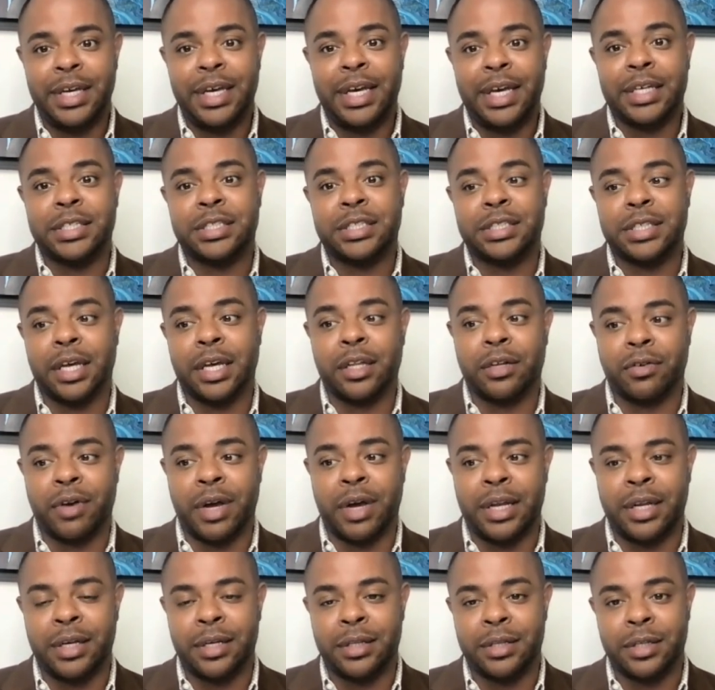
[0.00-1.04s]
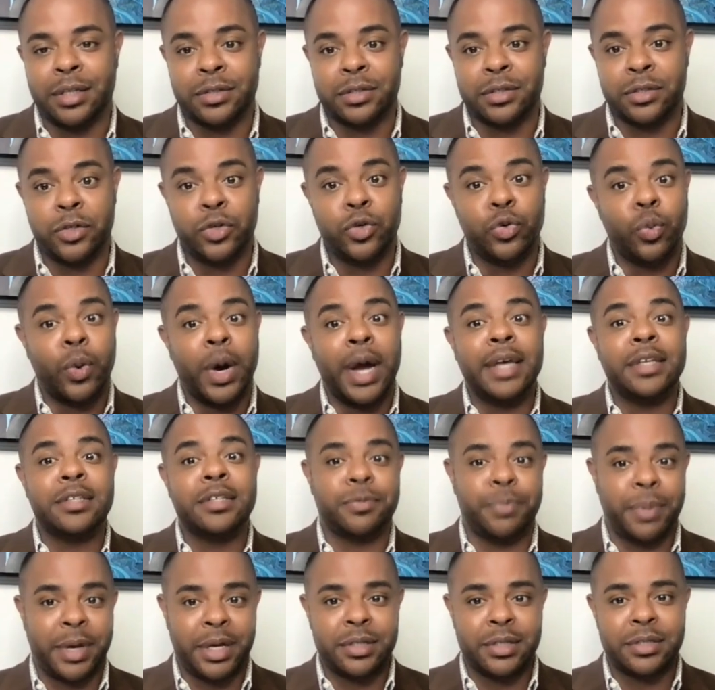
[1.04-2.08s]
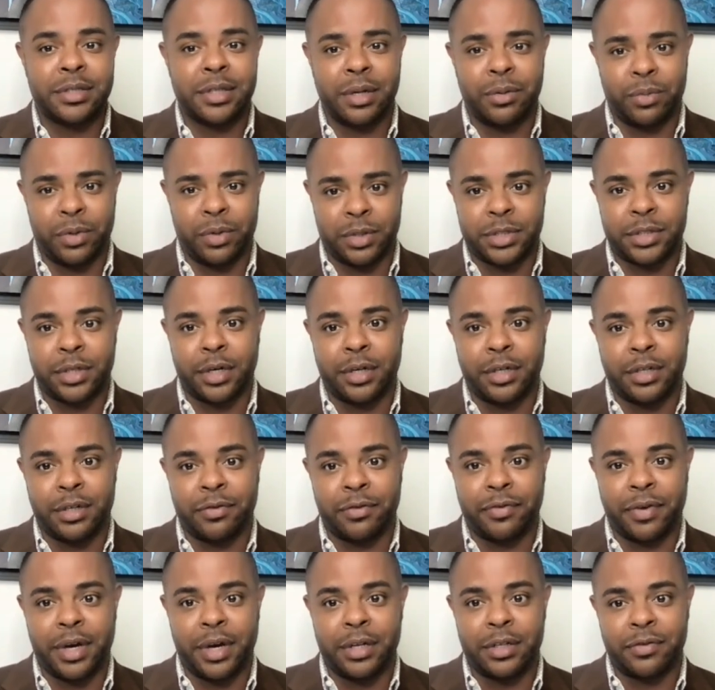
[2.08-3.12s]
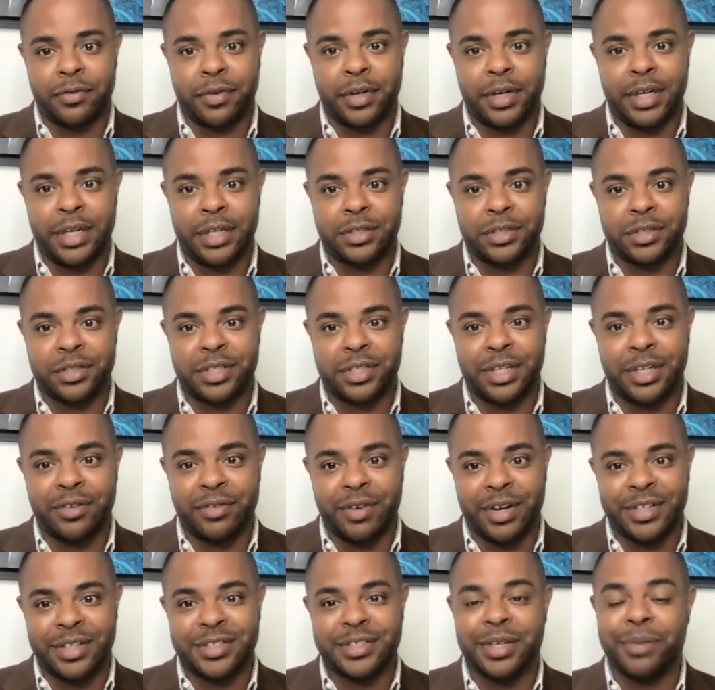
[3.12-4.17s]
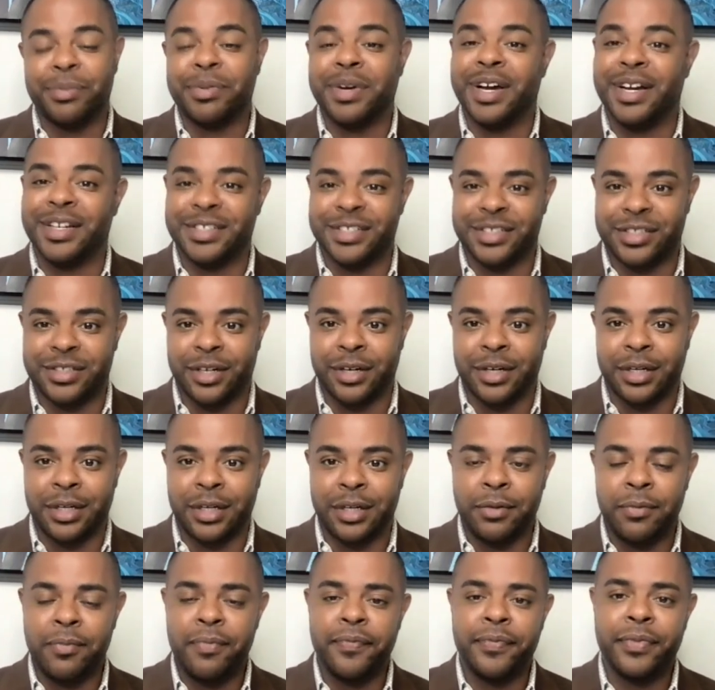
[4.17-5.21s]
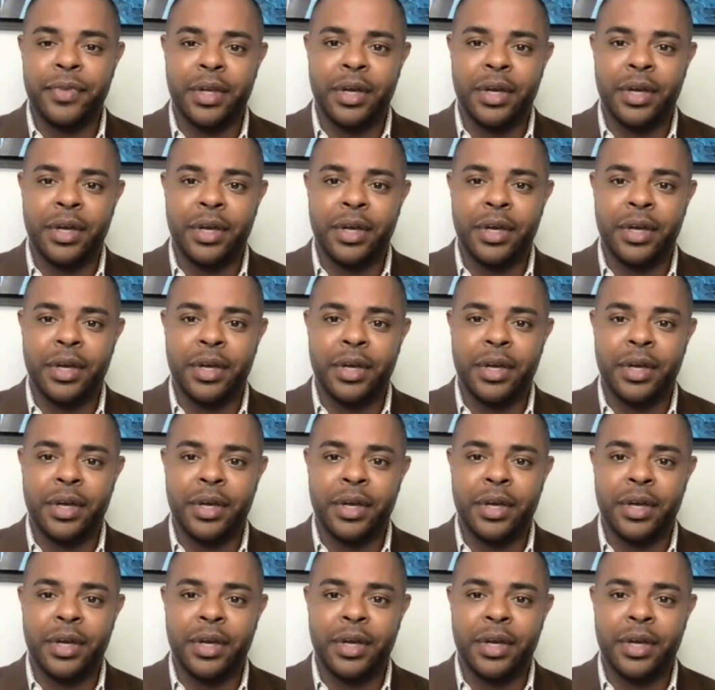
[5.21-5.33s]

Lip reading: accelerating this new white space that we're starting to find is very interesting around subconscious targeting.